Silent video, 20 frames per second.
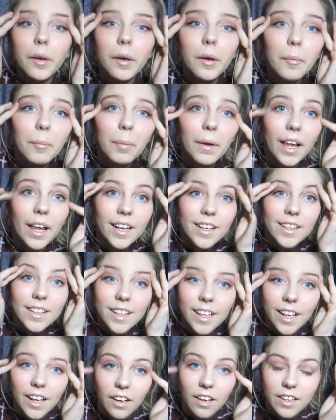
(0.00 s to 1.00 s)
blended
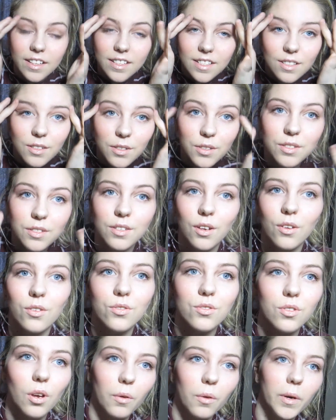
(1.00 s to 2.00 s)
in, this looks
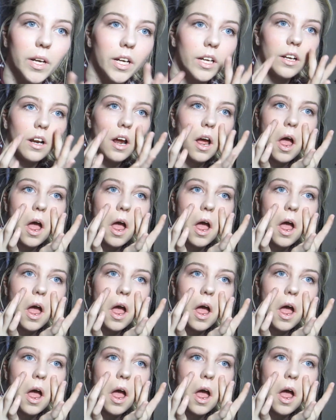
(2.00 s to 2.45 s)
so weird.